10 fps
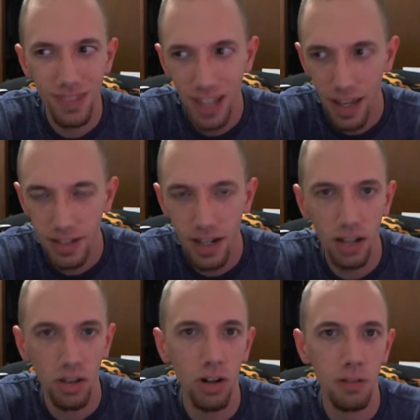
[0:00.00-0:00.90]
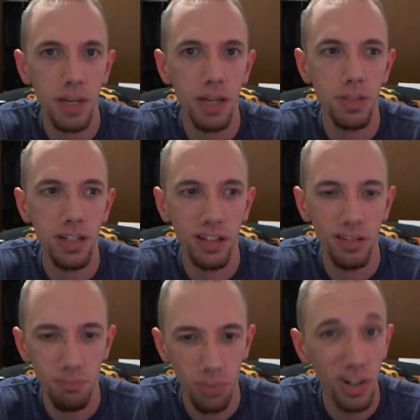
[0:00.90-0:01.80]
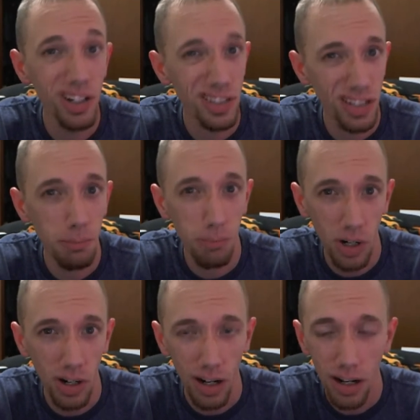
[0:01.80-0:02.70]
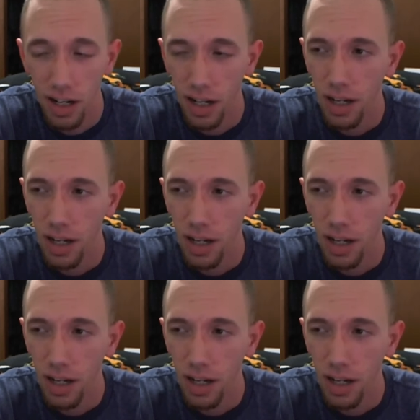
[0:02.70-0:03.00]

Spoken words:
Yeah, the dialogue may be pretty subpar